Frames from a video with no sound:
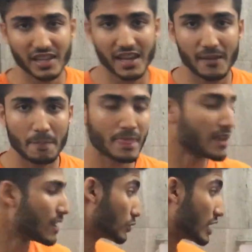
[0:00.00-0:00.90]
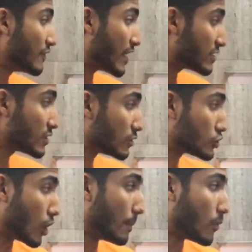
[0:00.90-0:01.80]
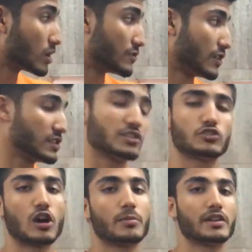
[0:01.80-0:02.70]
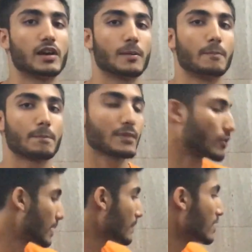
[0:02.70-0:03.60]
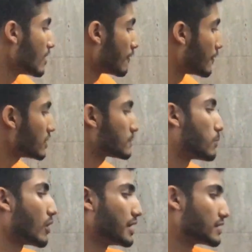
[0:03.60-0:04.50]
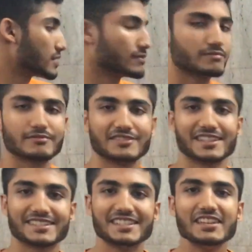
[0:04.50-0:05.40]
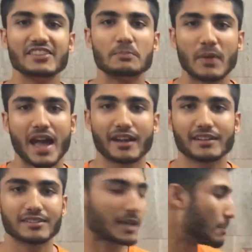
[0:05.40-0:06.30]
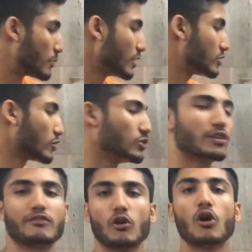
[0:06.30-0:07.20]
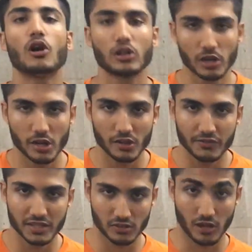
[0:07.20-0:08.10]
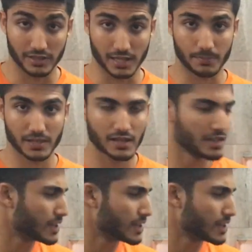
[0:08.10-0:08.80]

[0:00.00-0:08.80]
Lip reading: today. Conventional job boards versus Job and Hub. Okay? First point, the CV bank. I'm pretty sure you have all heard of this concept.